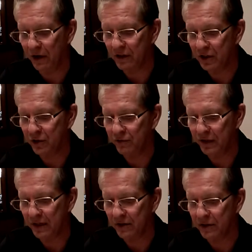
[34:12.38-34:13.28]
of the two
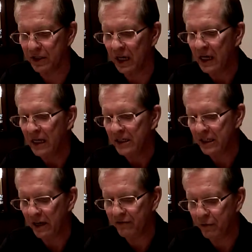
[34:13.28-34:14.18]
vehicles,
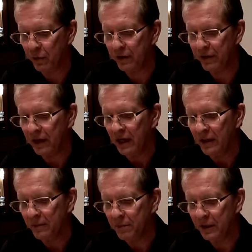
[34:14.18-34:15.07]
set forth
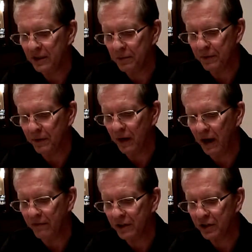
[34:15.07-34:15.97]
the
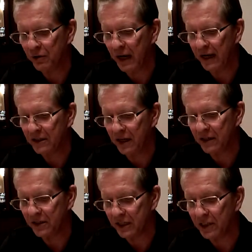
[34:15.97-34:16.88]
principle of the true as,
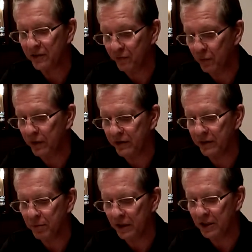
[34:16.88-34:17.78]
uh, sets forth
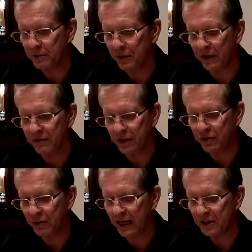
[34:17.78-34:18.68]
the principle of the
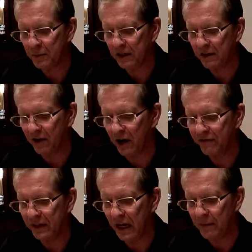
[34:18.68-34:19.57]
true aspect of
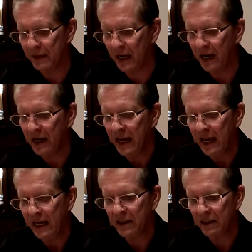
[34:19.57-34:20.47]
all phenomena
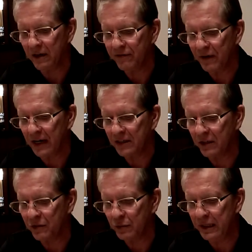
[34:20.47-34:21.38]
and
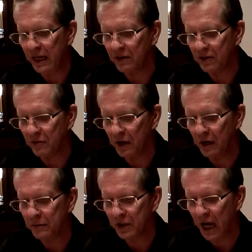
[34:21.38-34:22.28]
clarifies the 3,000
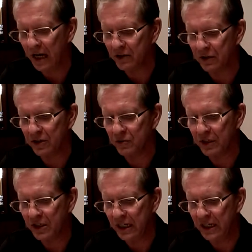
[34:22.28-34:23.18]
realm doctrines,
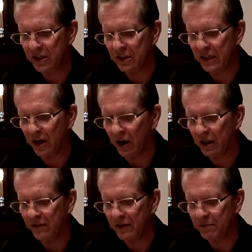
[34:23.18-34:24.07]
which teaches that
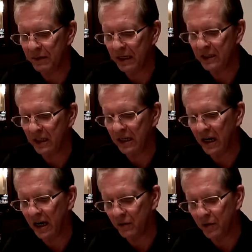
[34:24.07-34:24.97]
all living beings in the
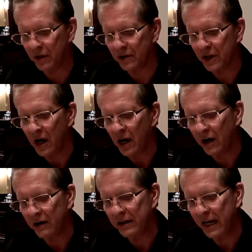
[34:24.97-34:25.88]
nine worlds
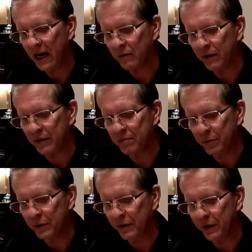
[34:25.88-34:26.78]
are endowed with
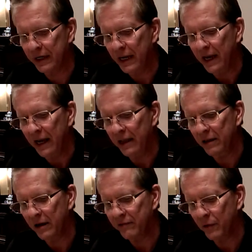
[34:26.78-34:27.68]
Buddhahood
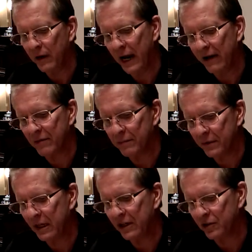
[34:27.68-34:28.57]
and therefore have the
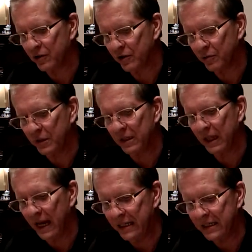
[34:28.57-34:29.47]
potential to
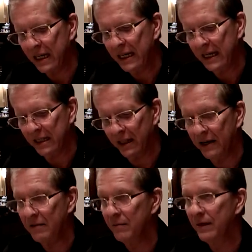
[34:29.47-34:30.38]
realize
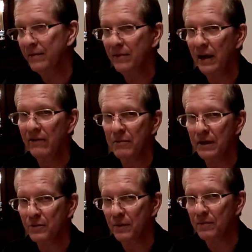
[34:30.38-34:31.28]
enlightenment.
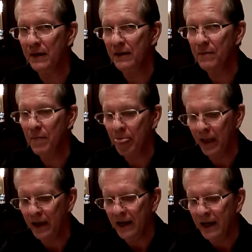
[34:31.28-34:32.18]
Everybody's with me?
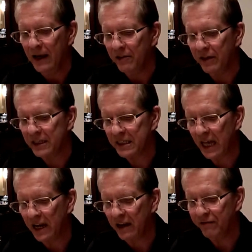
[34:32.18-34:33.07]
Mm-hmm. The
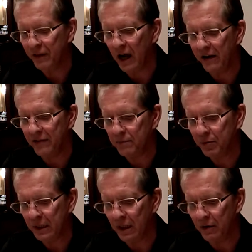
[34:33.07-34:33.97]
second flaw of the
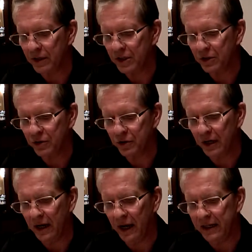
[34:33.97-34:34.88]
Pre Lotus
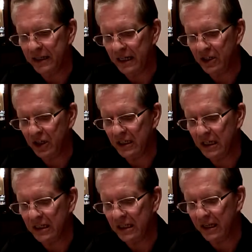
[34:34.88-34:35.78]
Sutra uh,
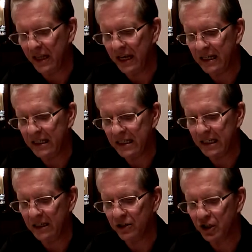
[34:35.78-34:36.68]
teachings is that they
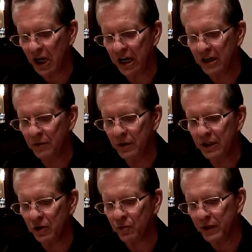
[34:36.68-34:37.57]
conceal
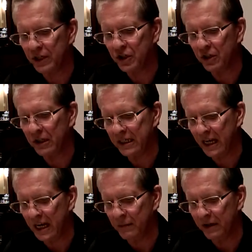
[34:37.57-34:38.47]
Shakyamuni's original
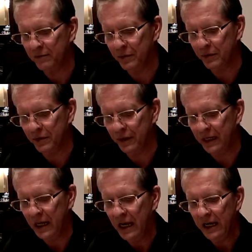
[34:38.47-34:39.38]
attainment of Buddhahood